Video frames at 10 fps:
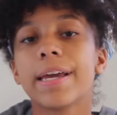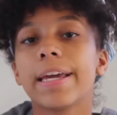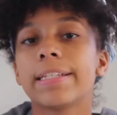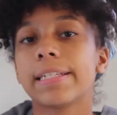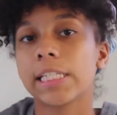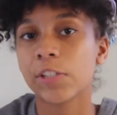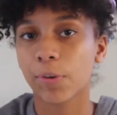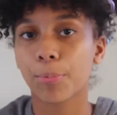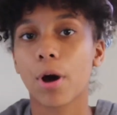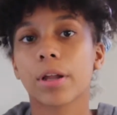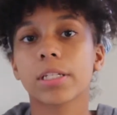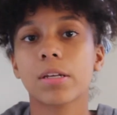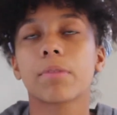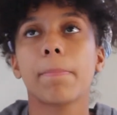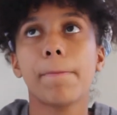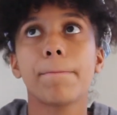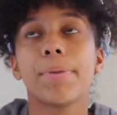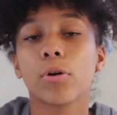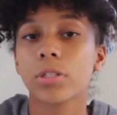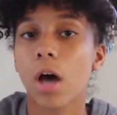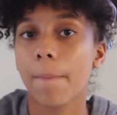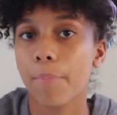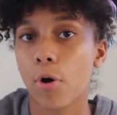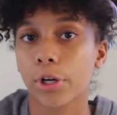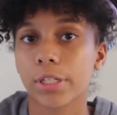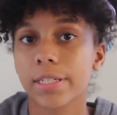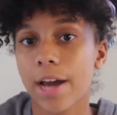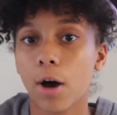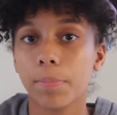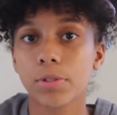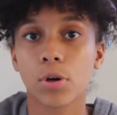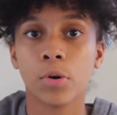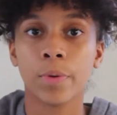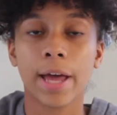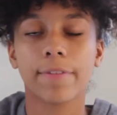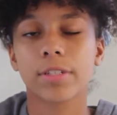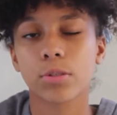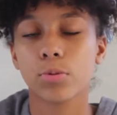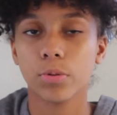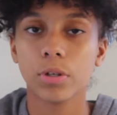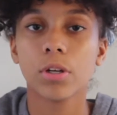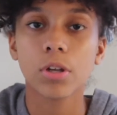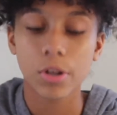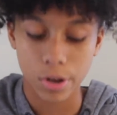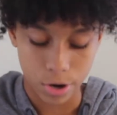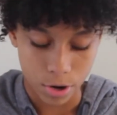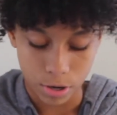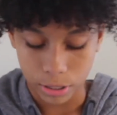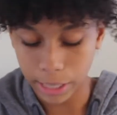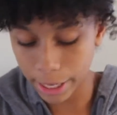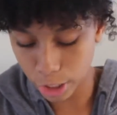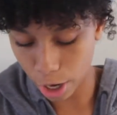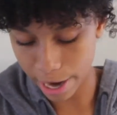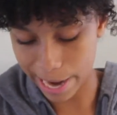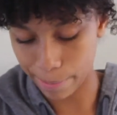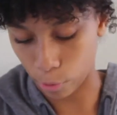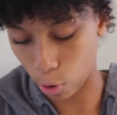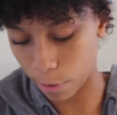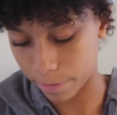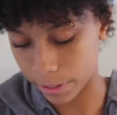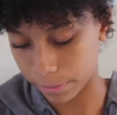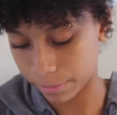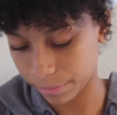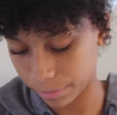it's easy for product to build up on our scalp, so we have to cleanse our hair more often.